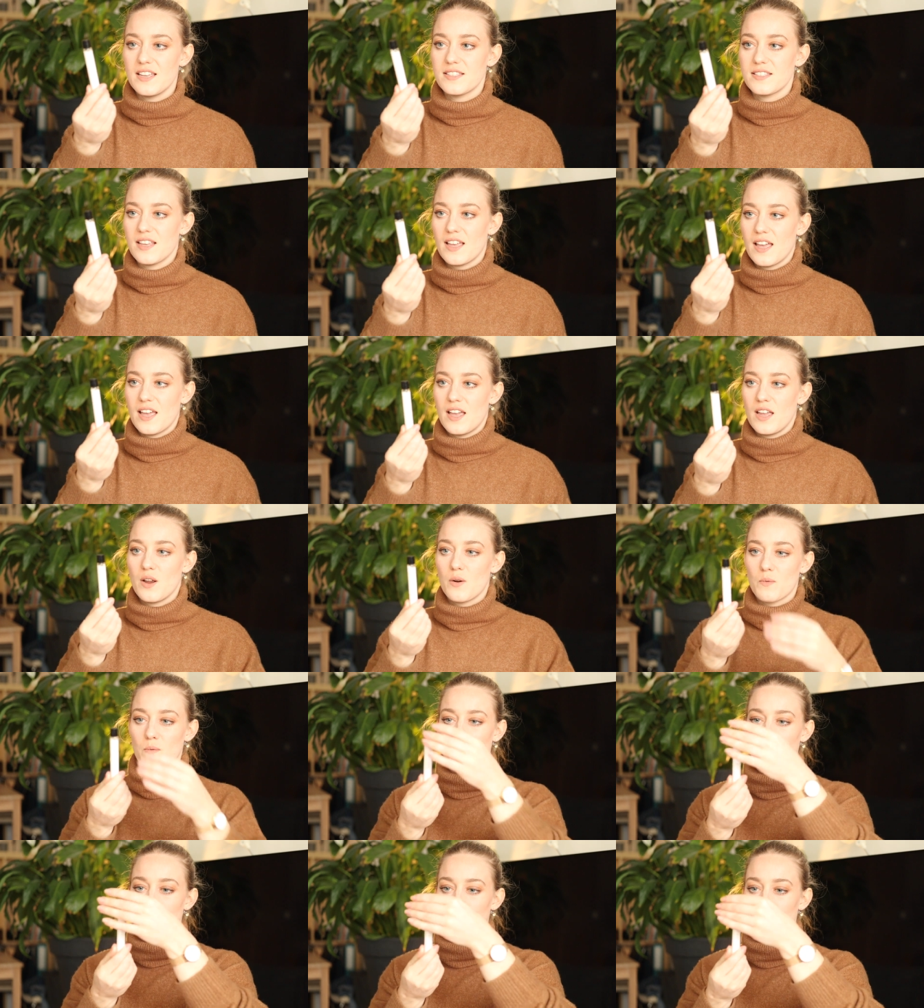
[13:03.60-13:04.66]
is a
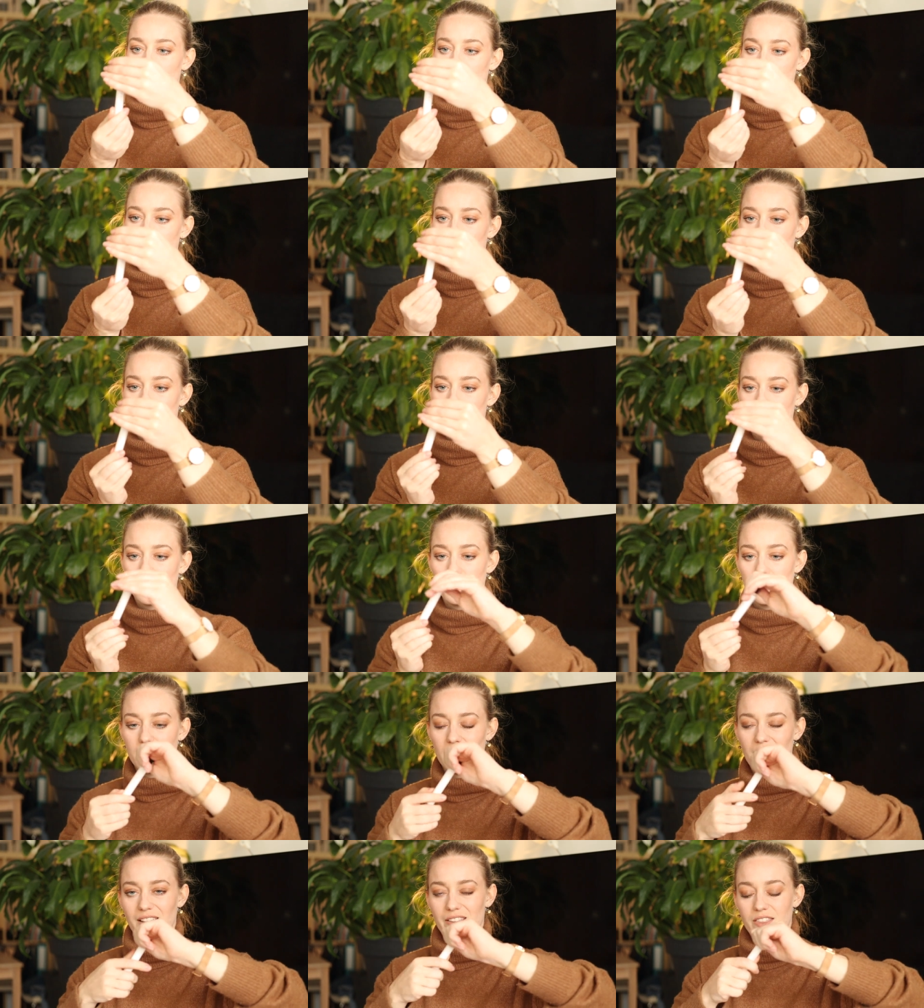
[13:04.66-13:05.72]
rollerball,
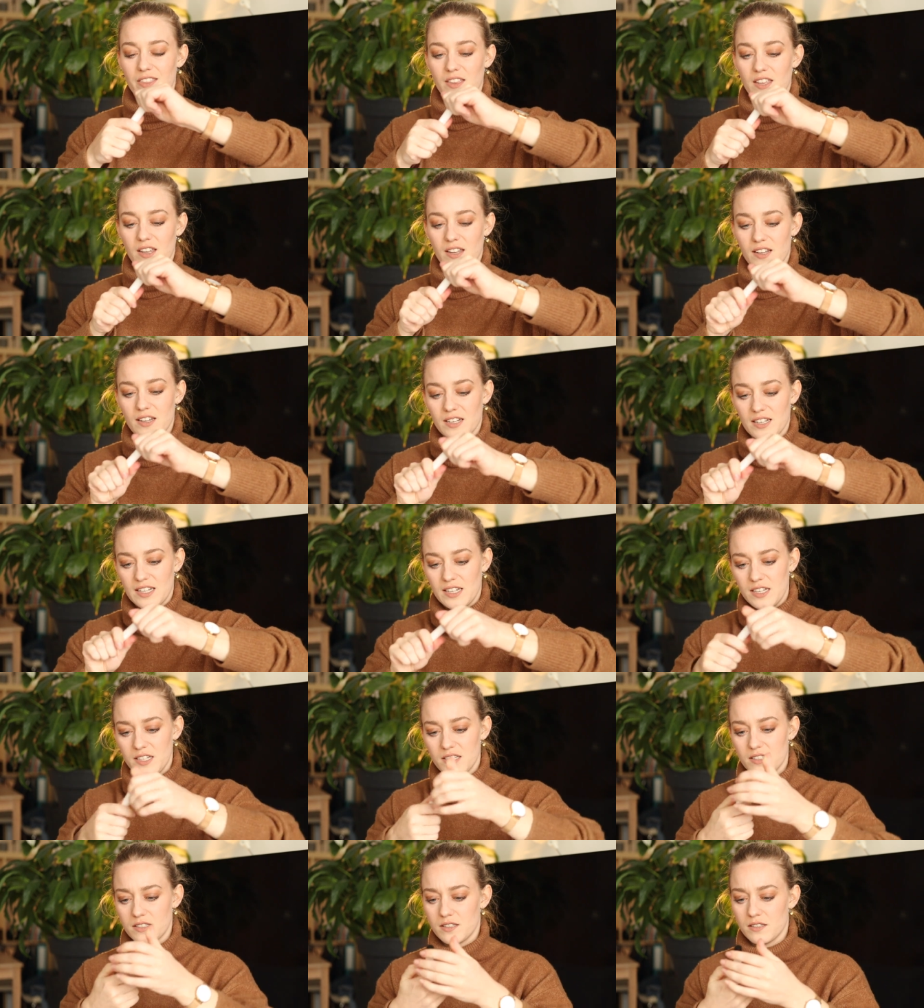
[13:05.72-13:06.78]
I think at
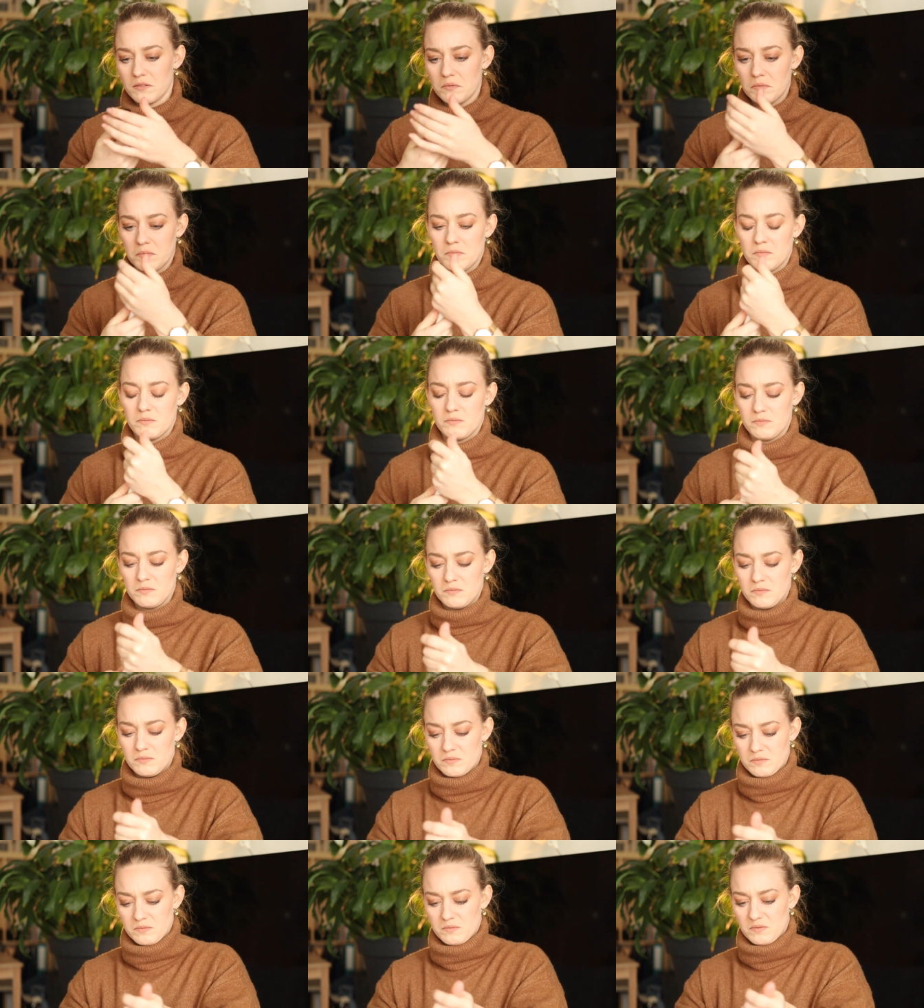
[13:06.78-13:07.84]
least.
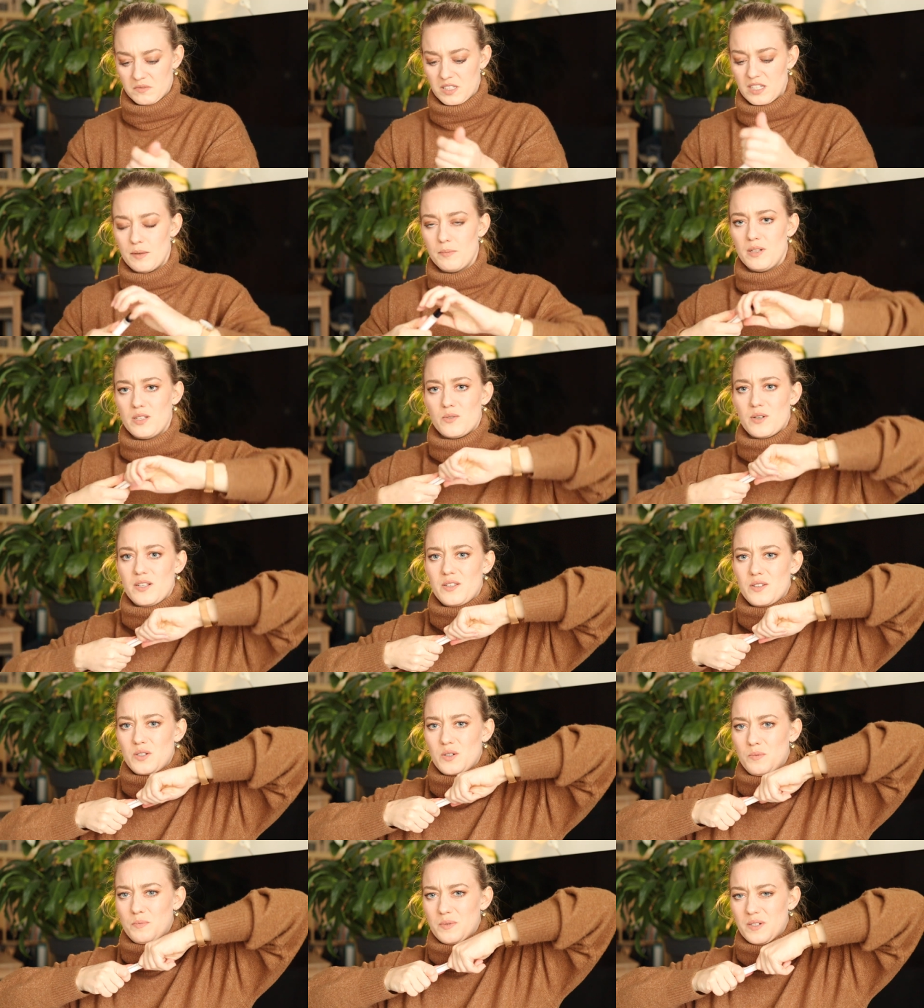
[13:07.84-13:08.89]
Let me try
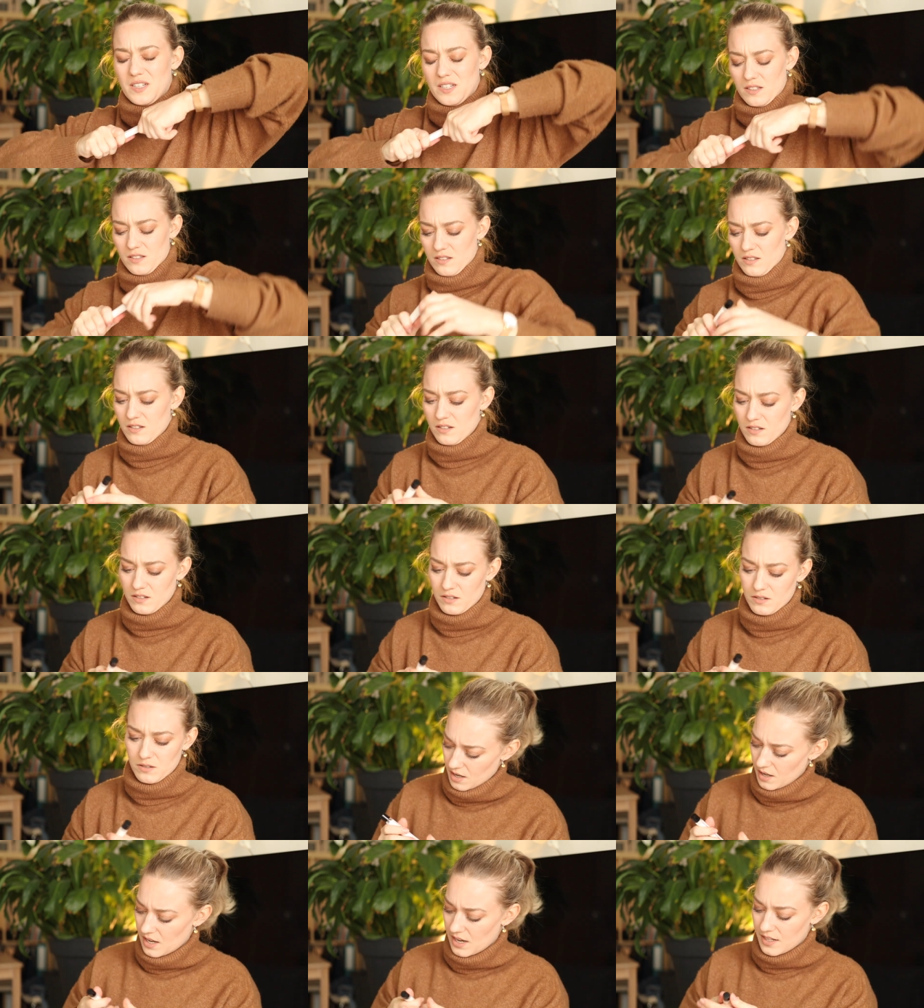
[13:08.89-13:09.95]
to open it.
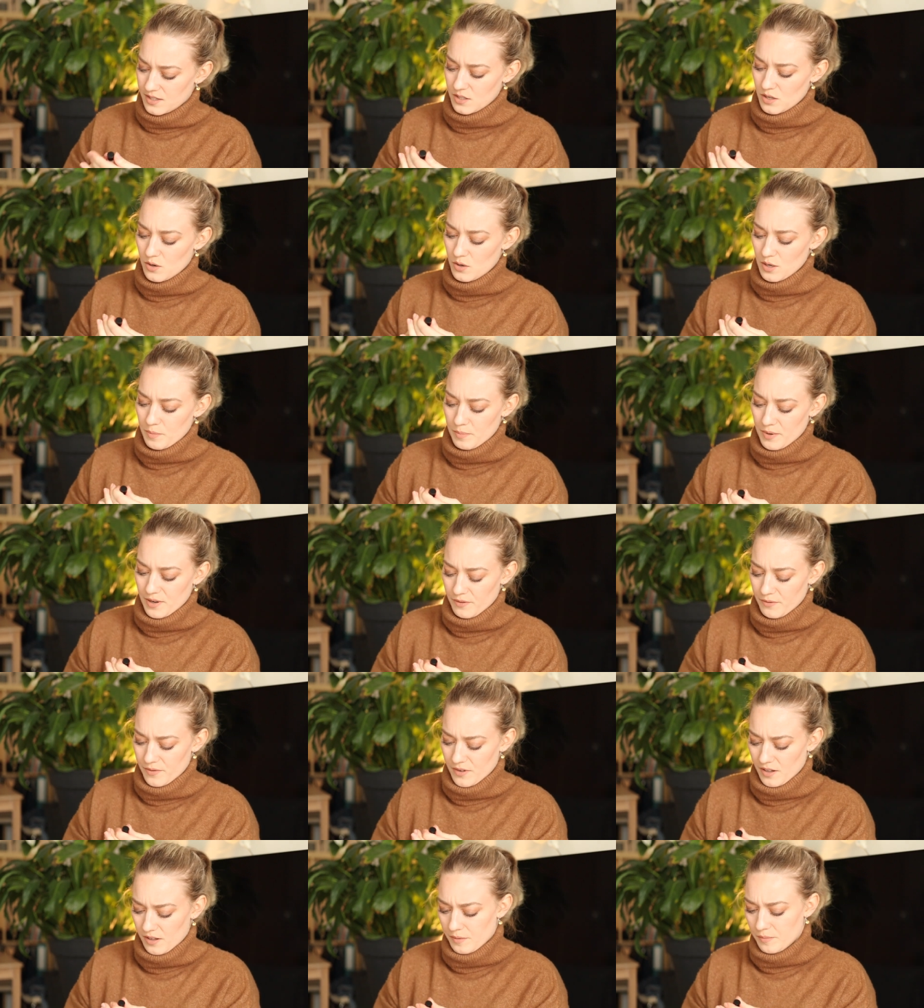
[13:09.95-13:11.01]
Yeah, it's Eau de
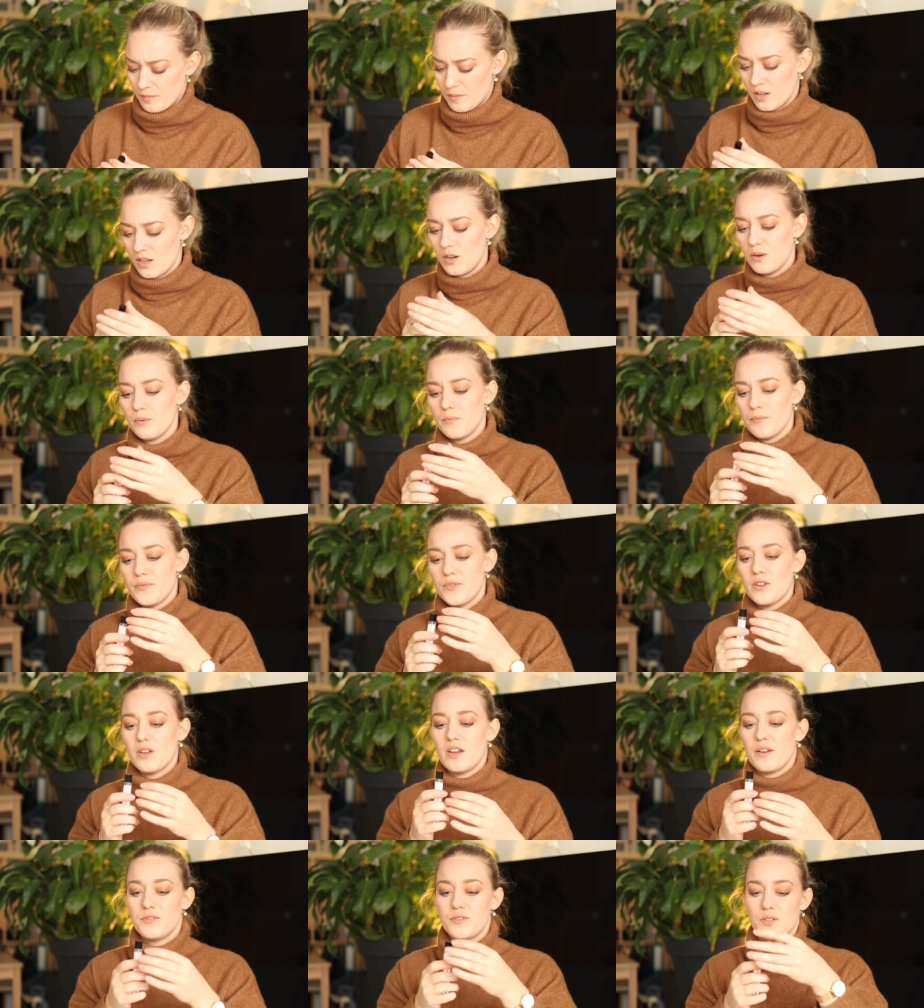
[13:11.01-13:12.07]
Parfum. Oh,
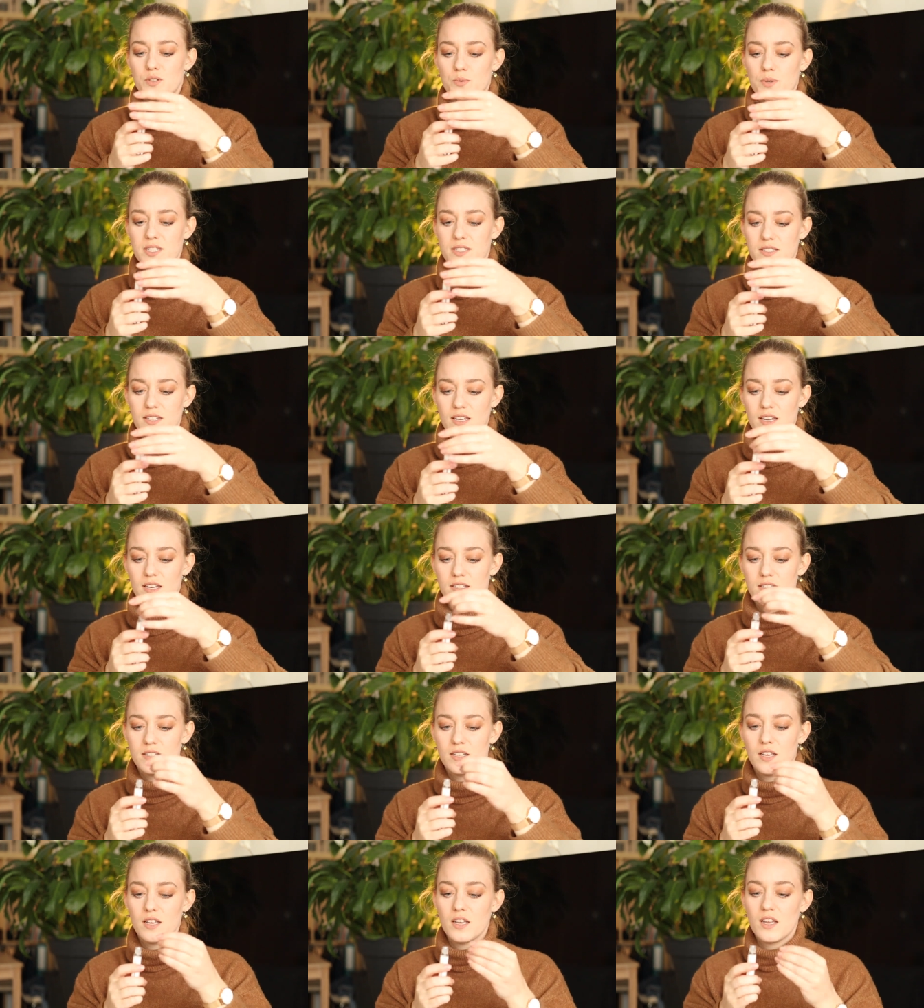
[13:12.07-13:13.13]
you have to twist
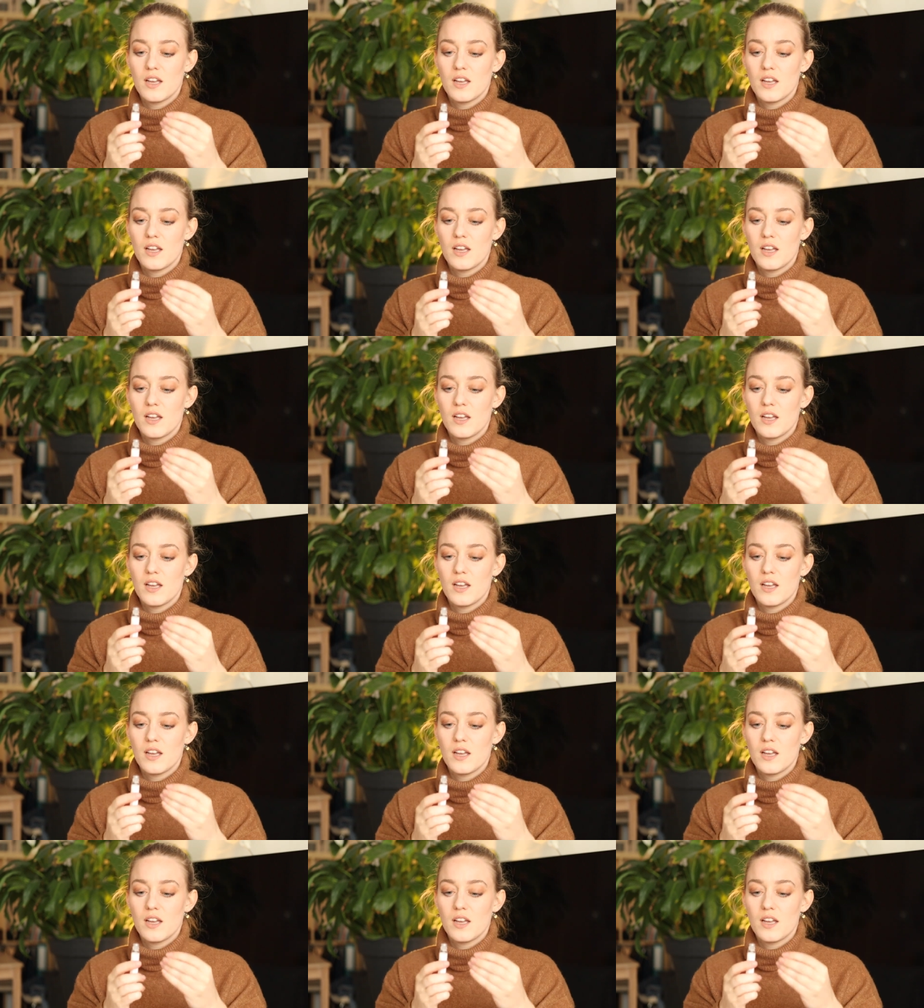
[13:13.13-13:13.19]
it.